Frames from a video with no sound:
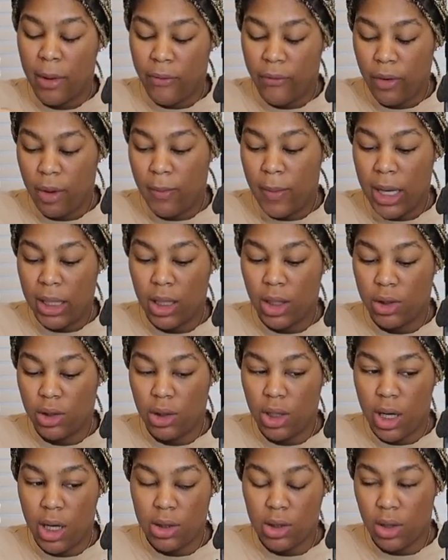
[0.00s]
feel bad that you
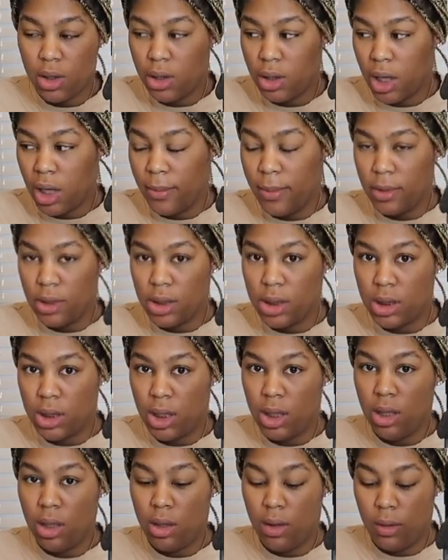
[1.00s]
guys aren't able to
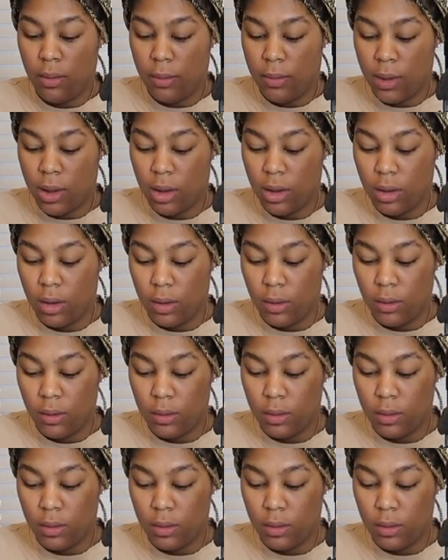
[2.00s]
see it, but